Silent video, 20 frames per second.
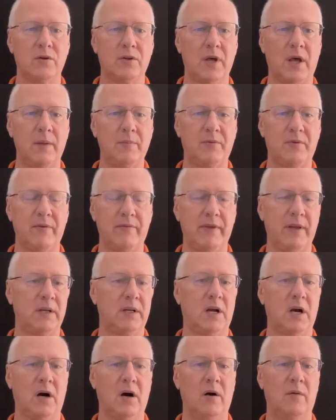types of
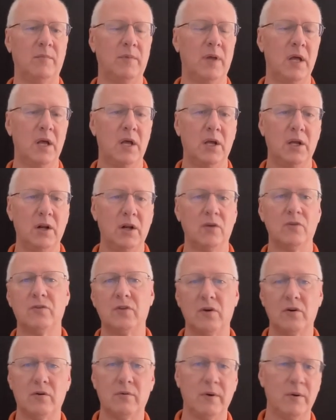income, you know,
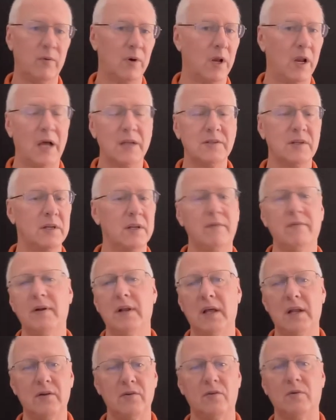so do we want lots of
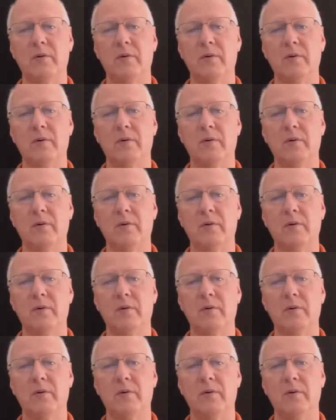dividends?